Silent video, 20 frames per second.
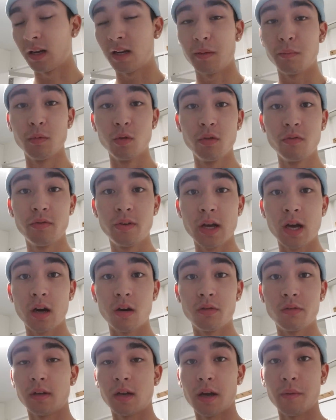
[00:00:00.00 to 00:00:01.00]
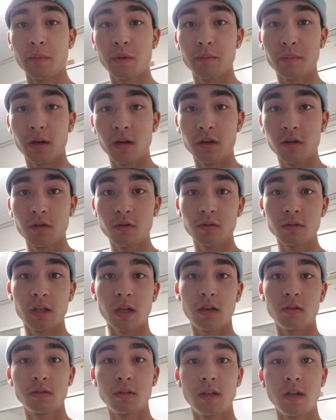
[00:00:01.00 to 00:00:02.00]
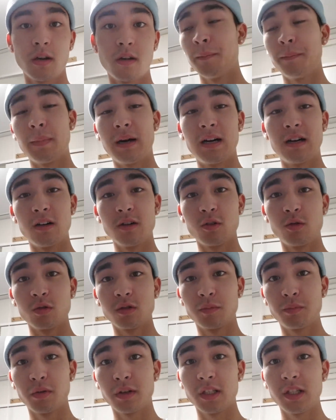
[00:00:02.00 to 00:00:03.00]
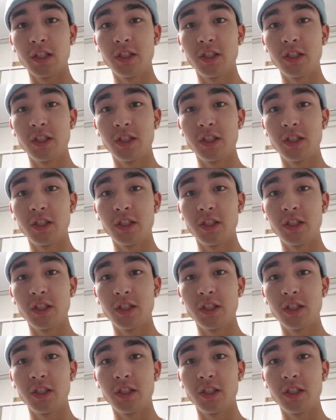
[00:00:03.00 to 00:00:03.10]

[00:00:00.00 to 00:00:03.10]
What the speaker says: I moved out. I'm in my uncle's house now. My uncle's pretty